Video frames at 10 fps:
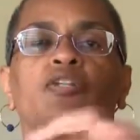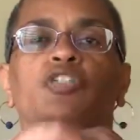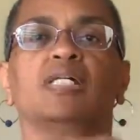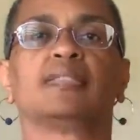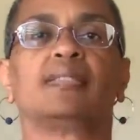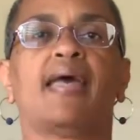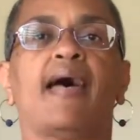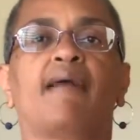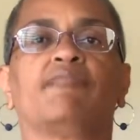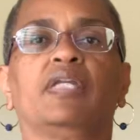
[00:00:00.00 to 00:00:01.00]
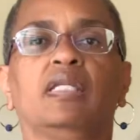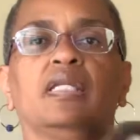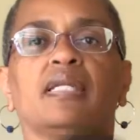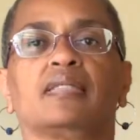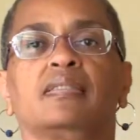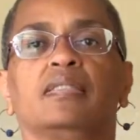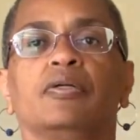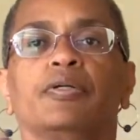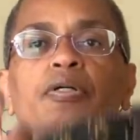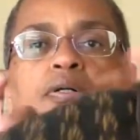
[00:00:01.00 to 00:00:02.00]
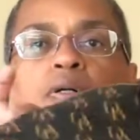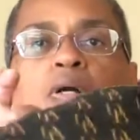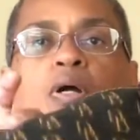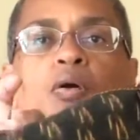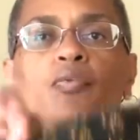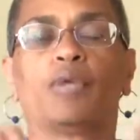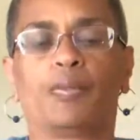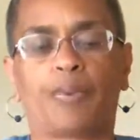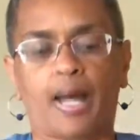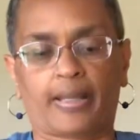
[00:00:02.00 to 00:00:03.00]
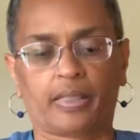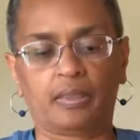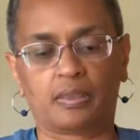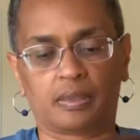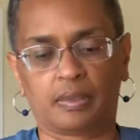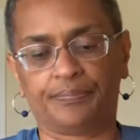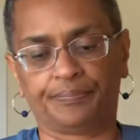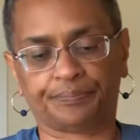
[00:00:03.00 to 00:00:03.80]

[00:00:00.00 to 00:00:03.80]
She doesn't have any exterior rear pockets.